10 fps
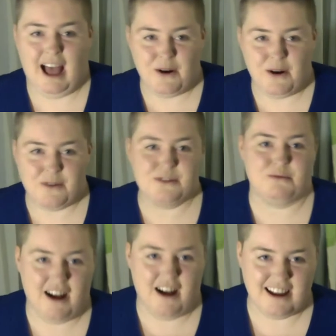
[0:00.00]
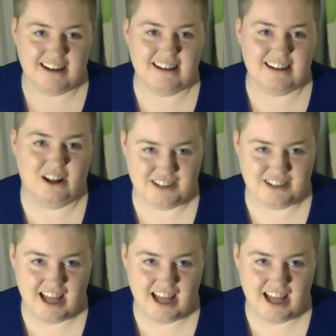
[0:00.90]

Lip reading: out to ride at Delta.